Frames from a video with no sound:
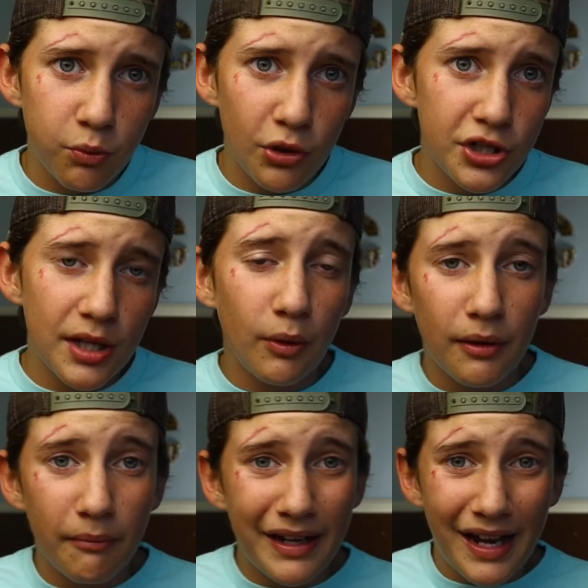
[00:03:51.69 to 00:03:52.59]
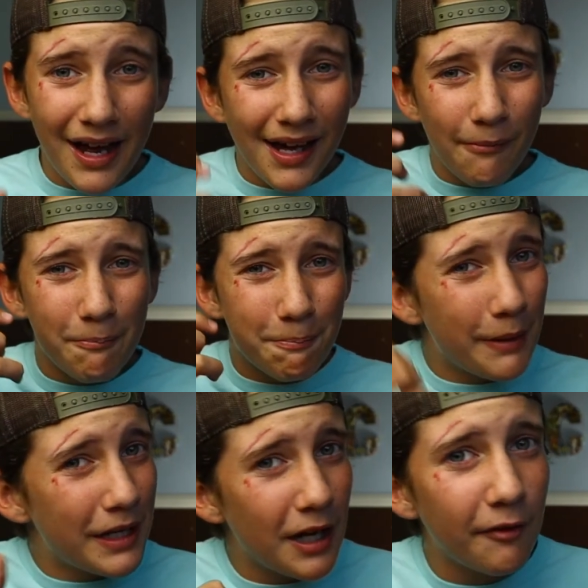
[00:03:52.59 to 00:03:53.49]
wish they would have made a
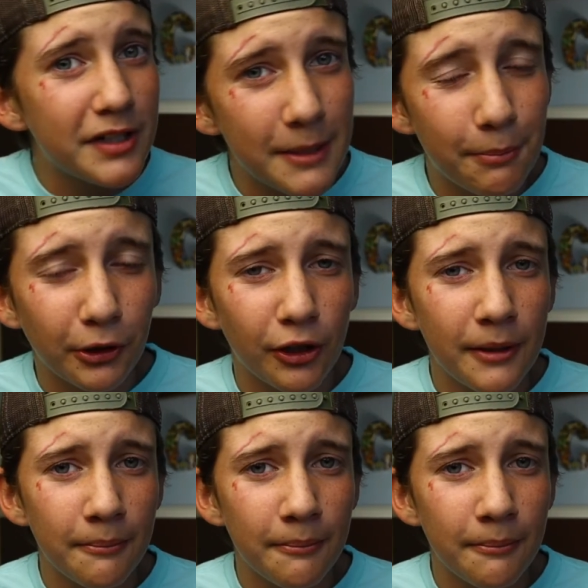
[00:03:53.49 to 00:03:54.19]
bit of a deeper grip.